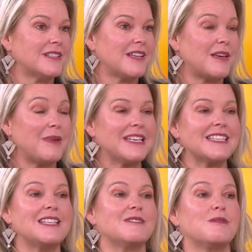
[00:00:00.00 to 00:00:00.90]
So they make
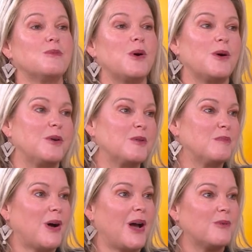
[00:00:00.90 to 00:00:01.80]
sense of the world
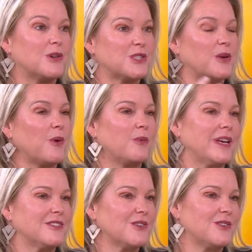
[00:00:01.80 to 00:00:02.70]
by watching what we
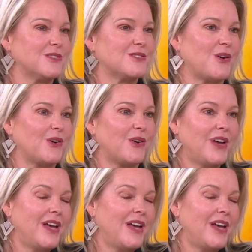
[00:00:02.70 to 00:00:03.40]
do. So